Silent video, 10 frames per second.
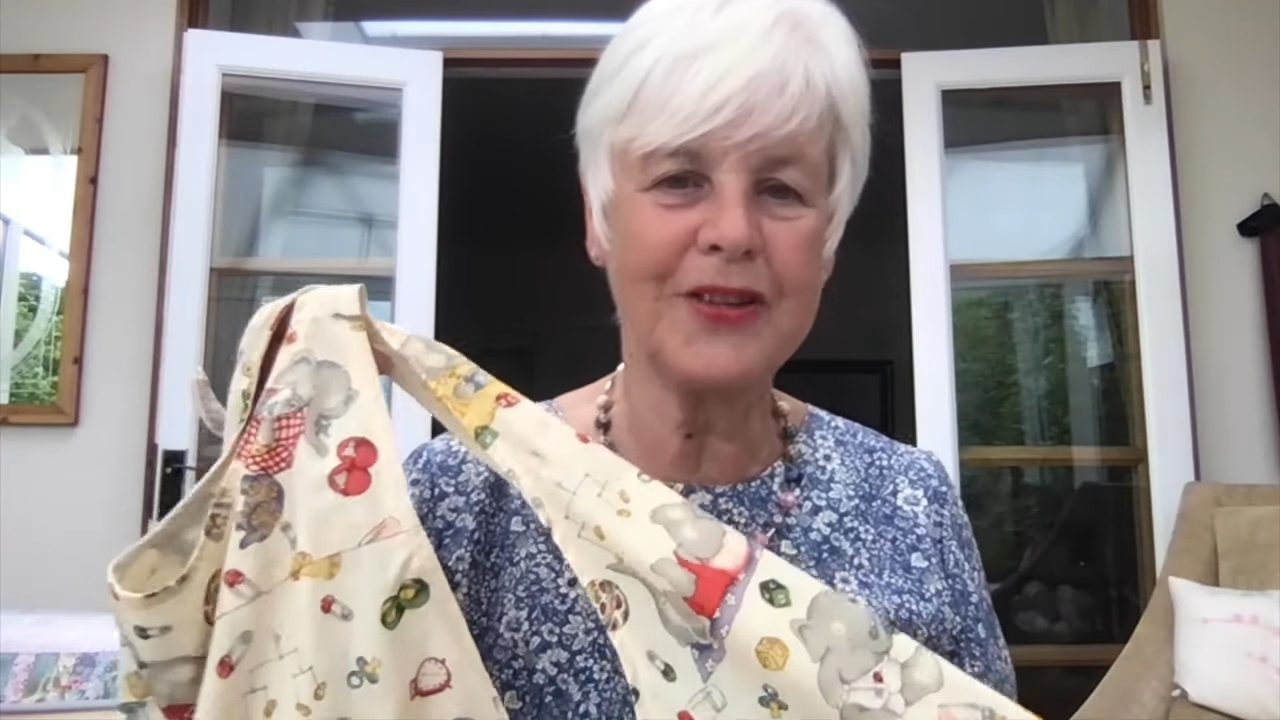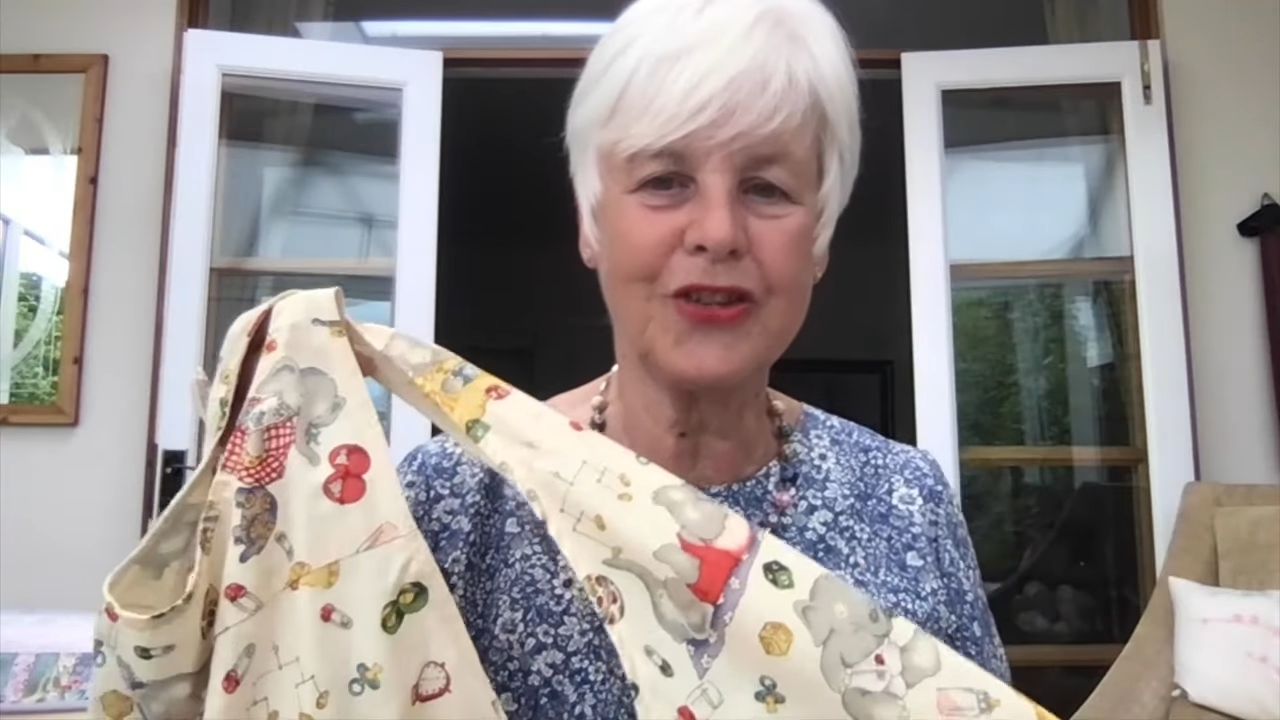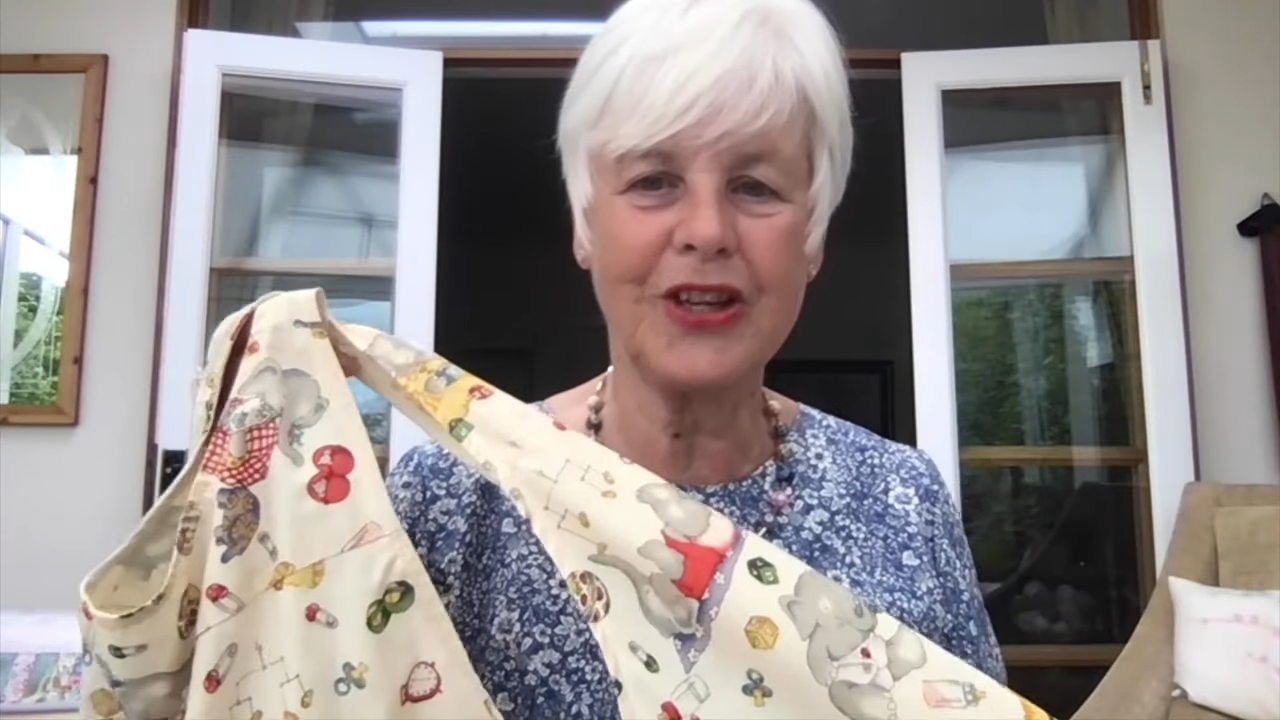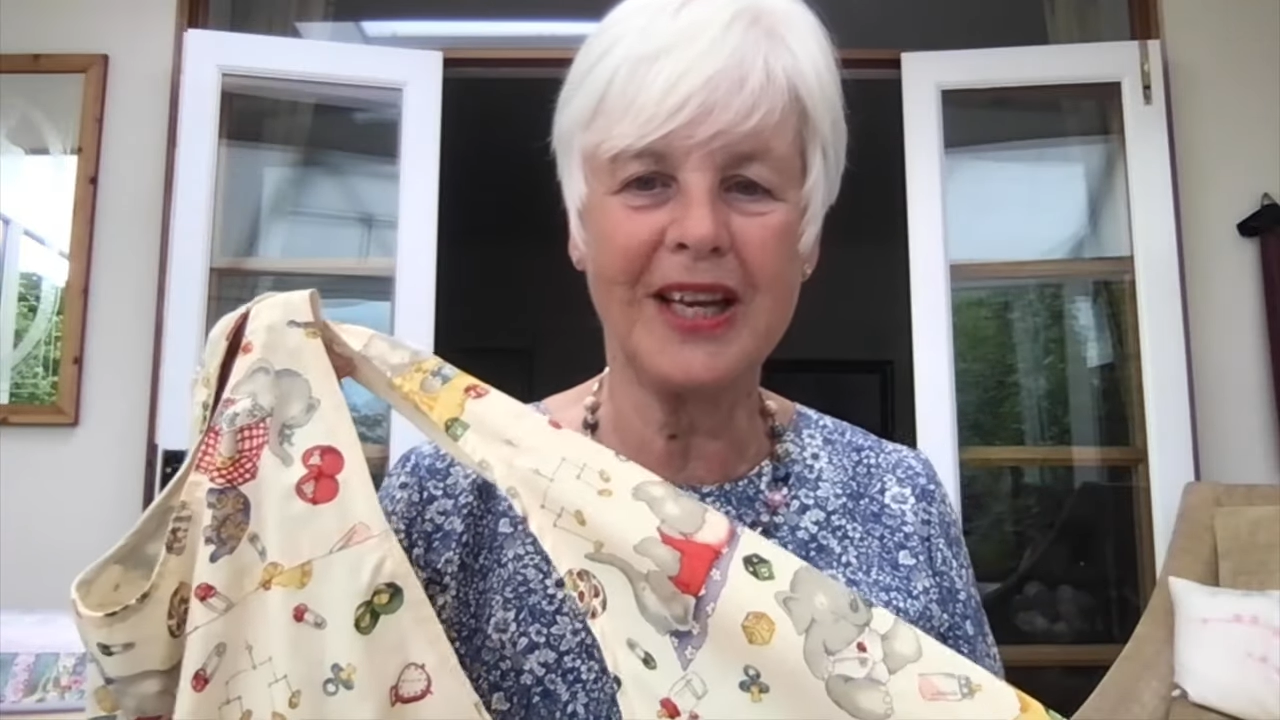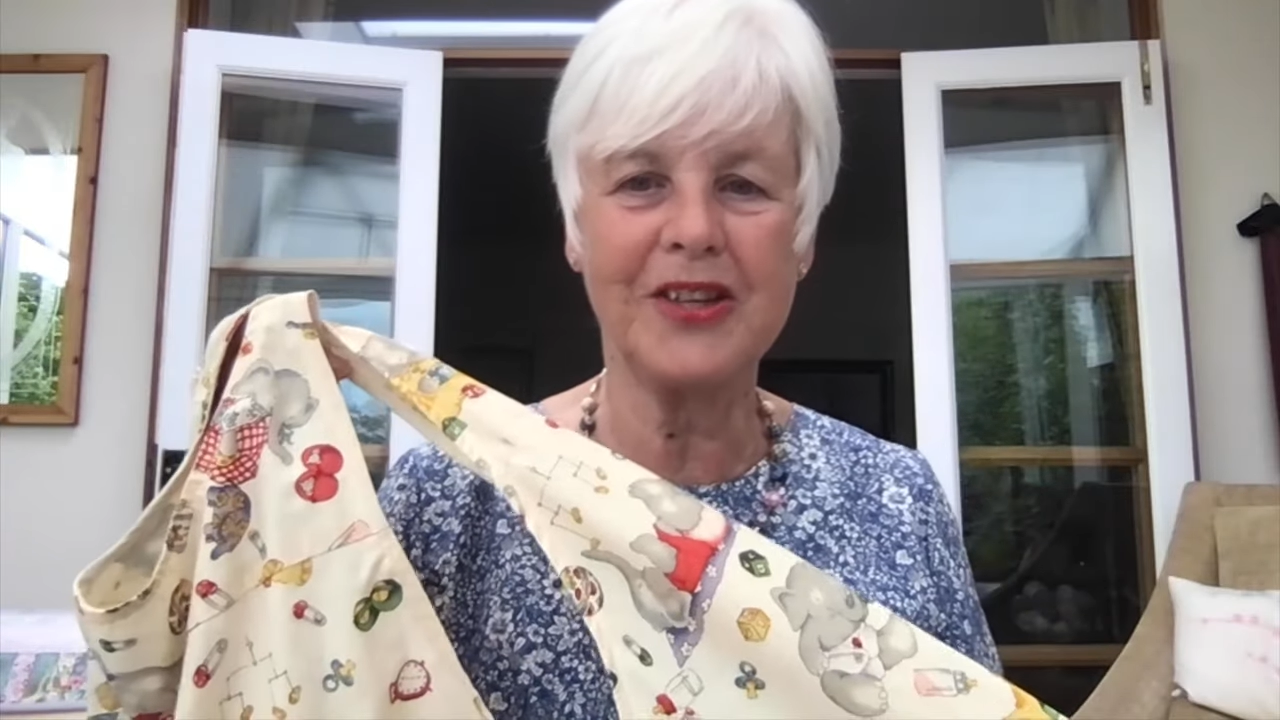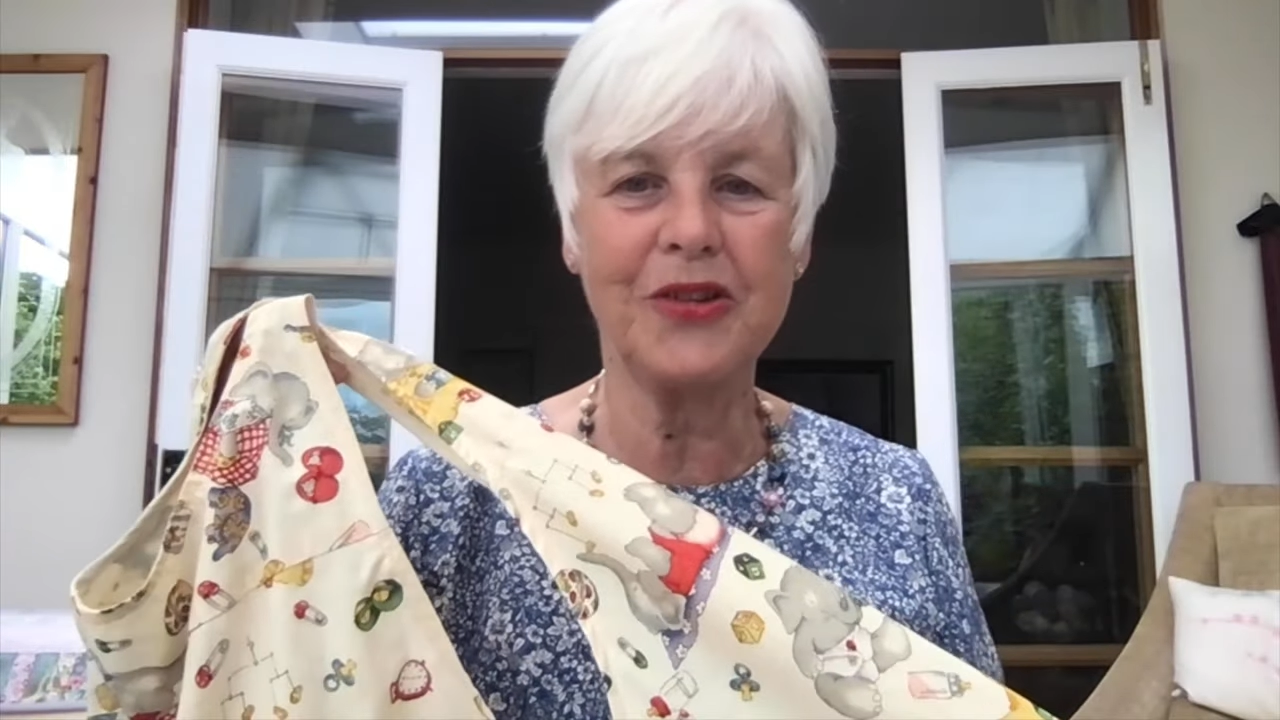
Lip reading: said,